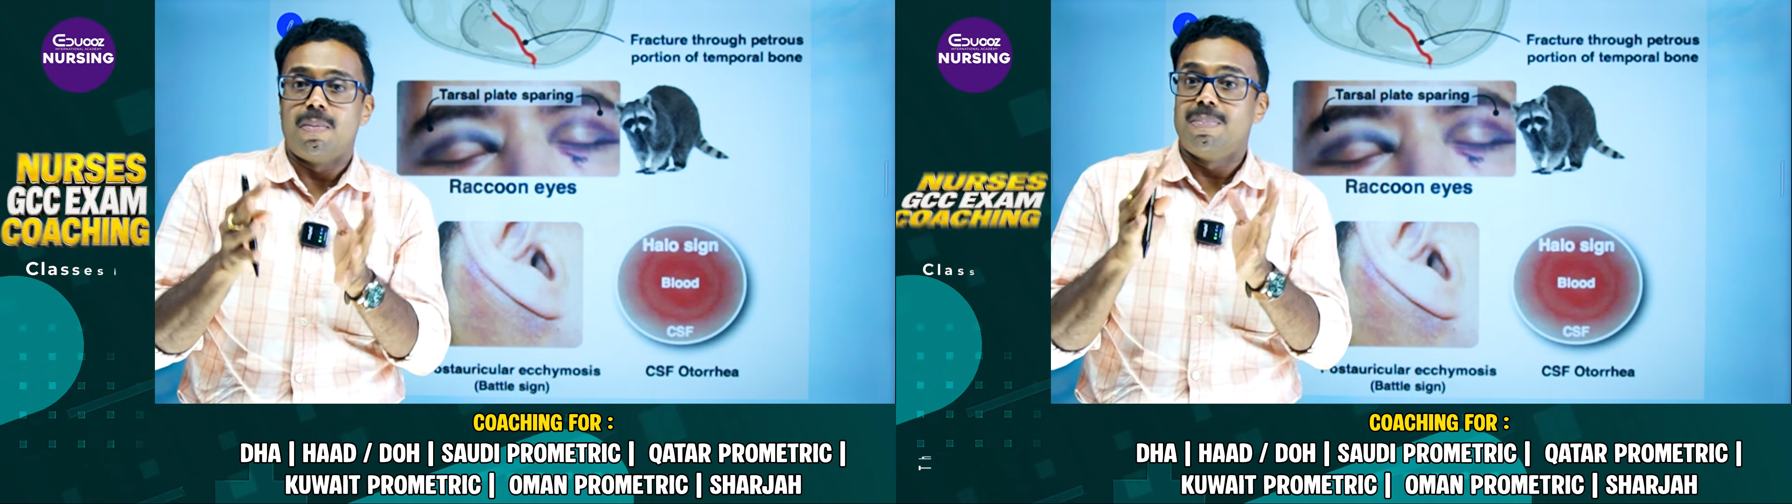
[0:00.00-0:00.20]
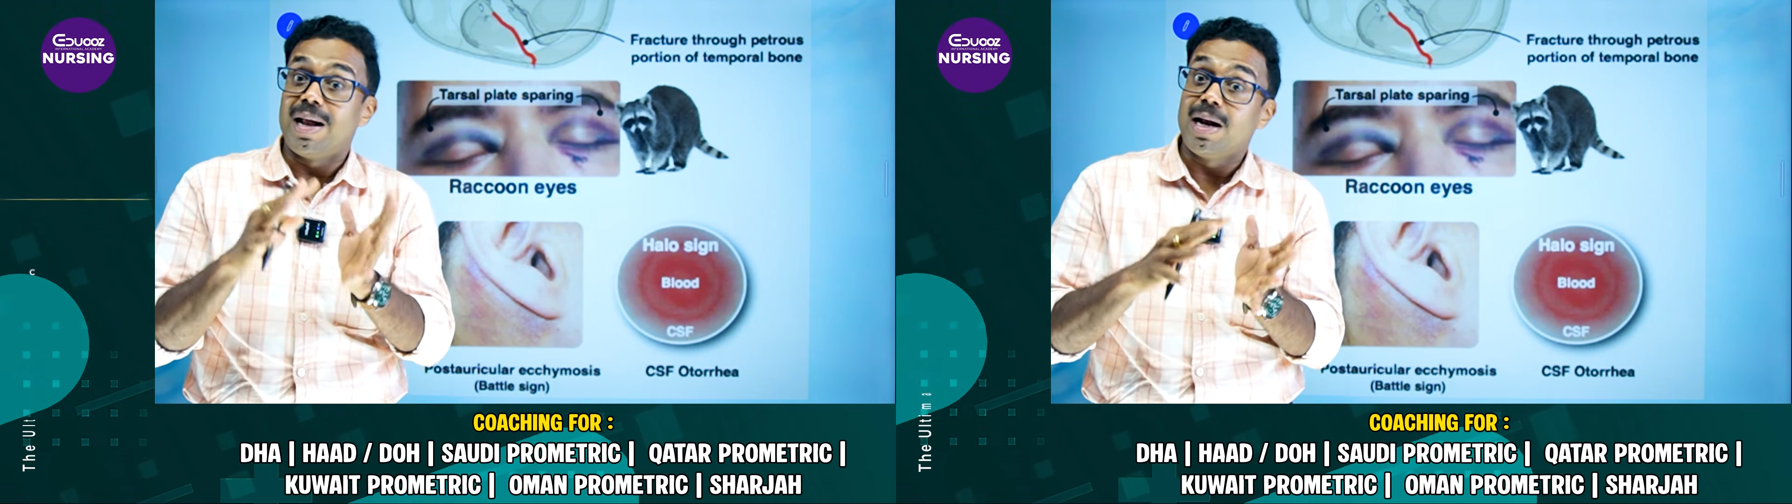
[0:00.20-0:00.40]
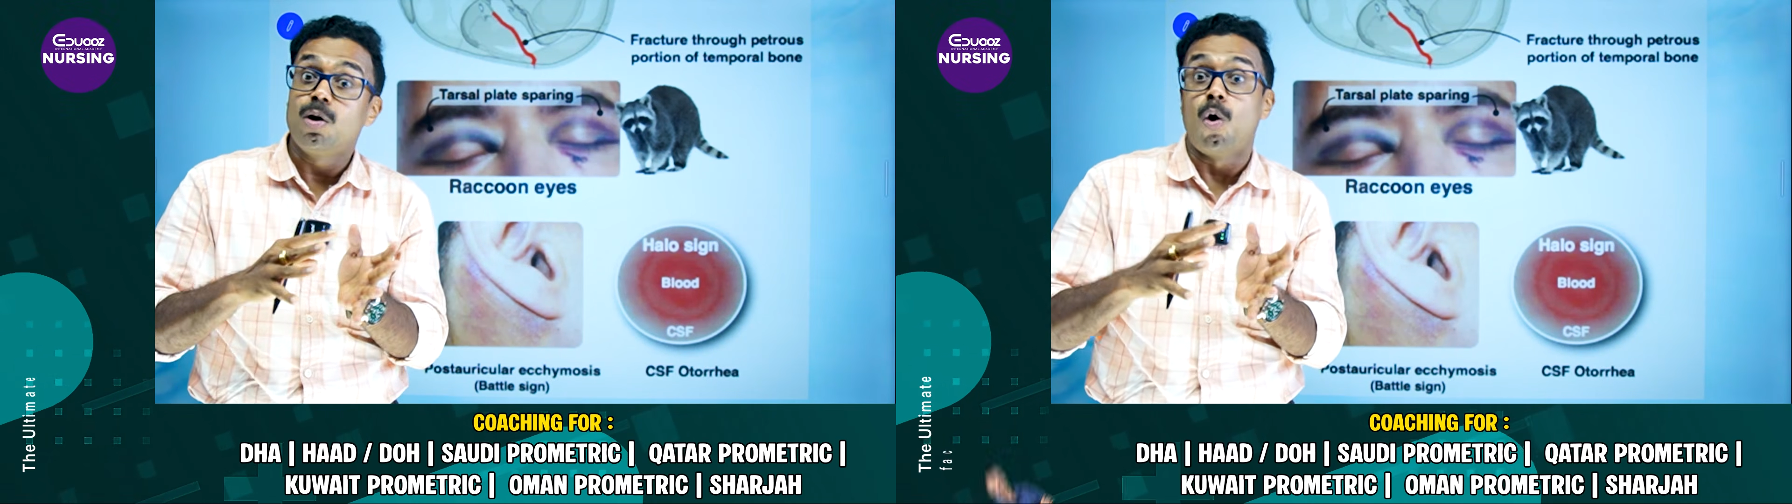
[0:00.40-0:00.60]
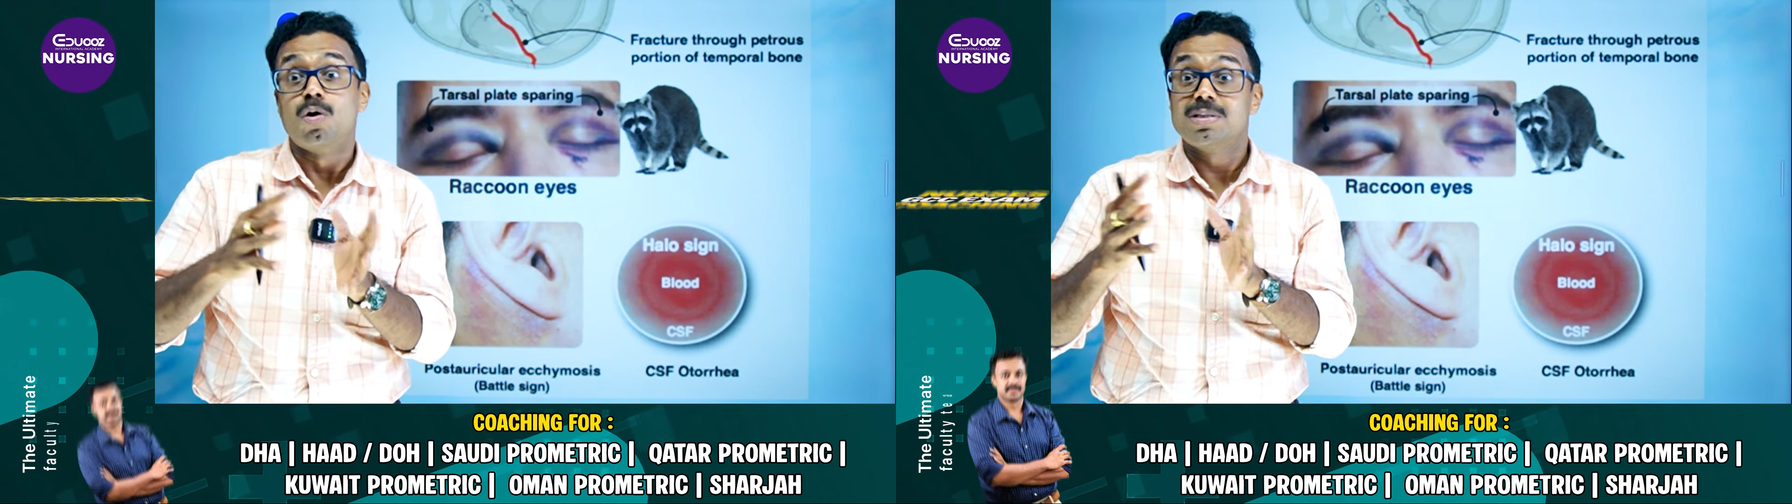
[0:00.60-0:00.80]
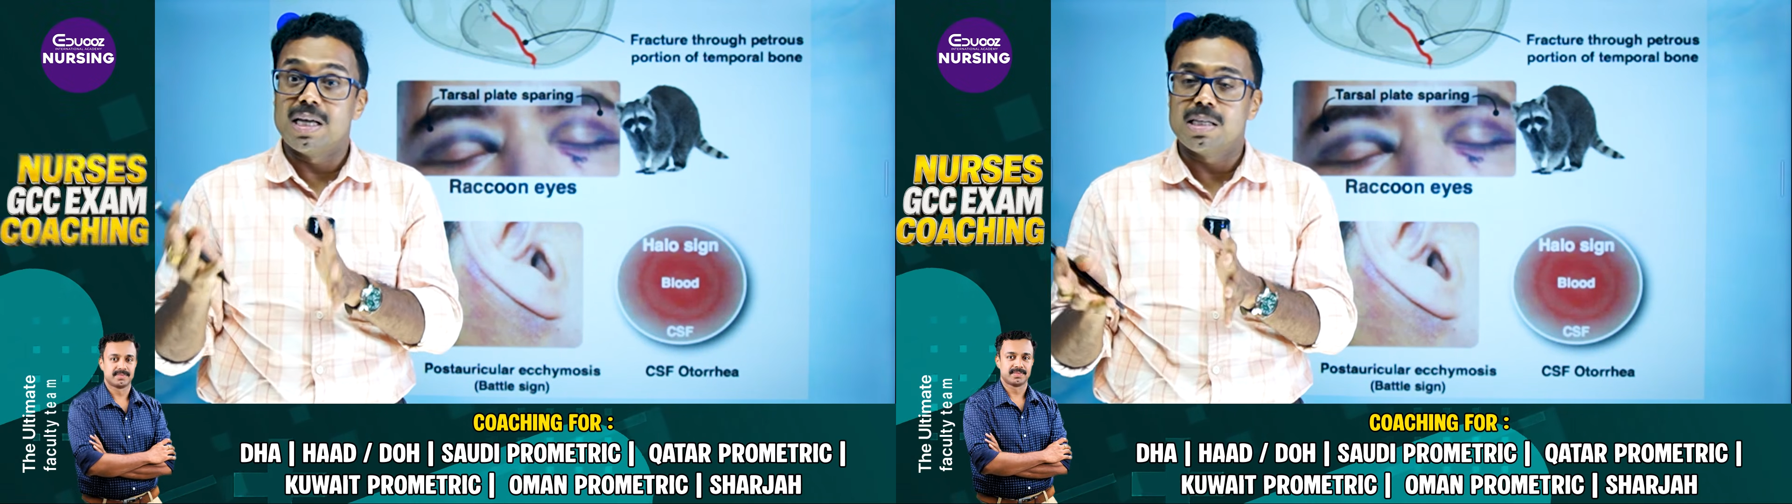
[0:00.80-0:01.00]
blood
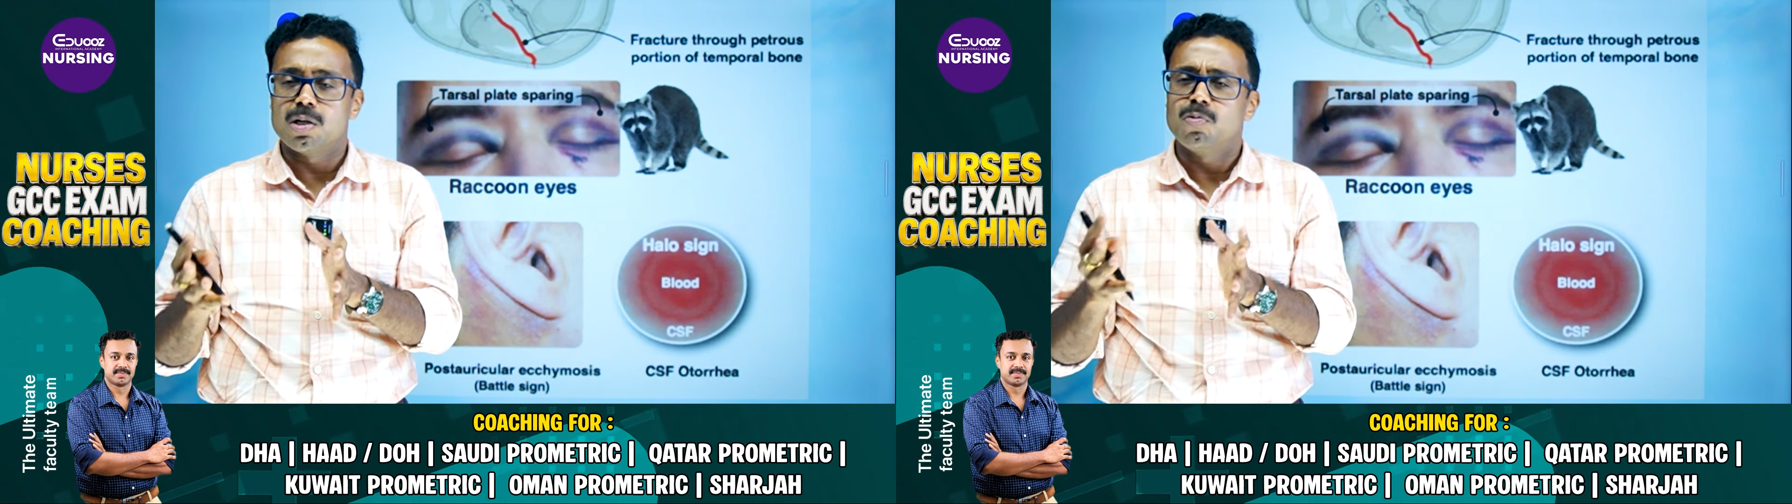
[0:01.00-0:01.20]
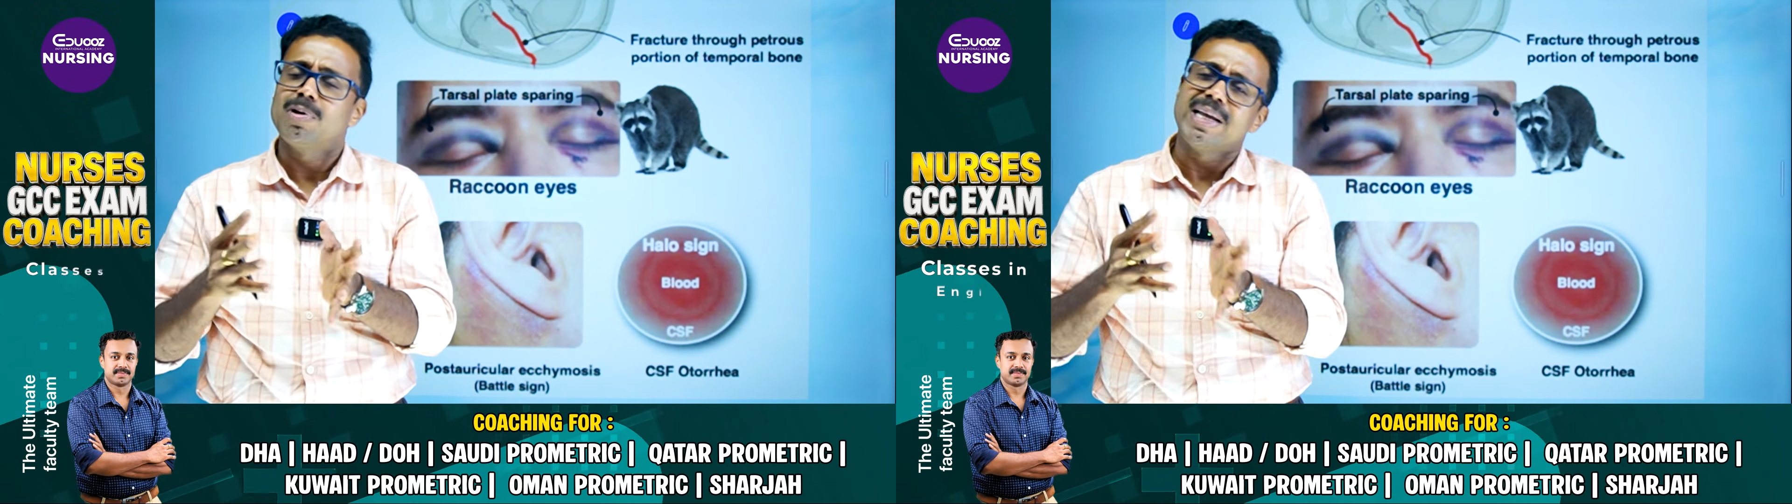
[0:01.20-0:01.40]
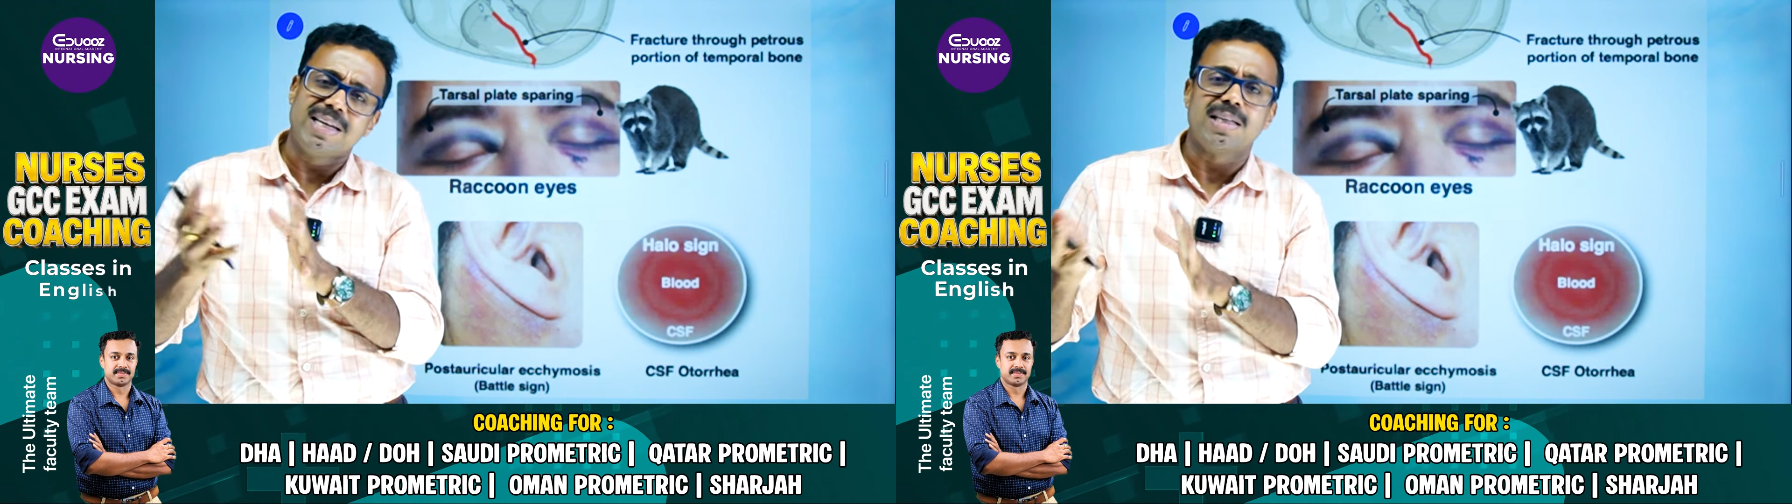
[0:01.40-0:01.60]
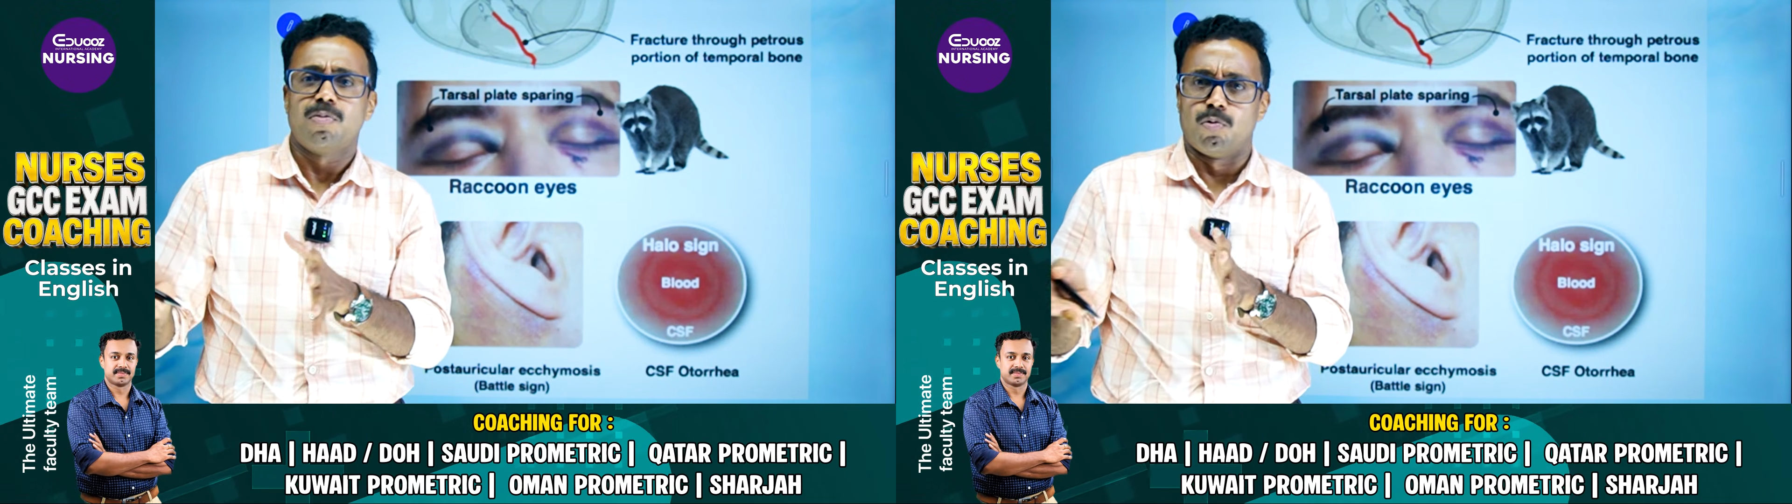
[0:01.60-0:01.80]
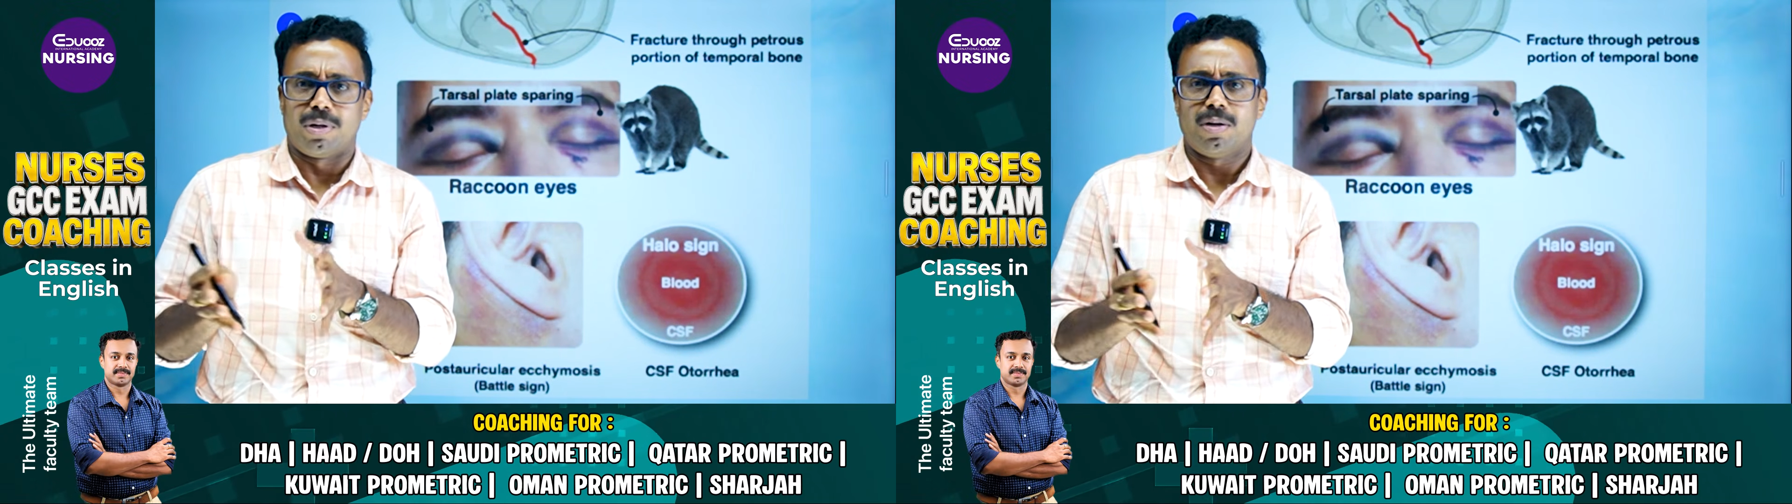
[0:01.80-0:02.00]
or CSF or any other fluid.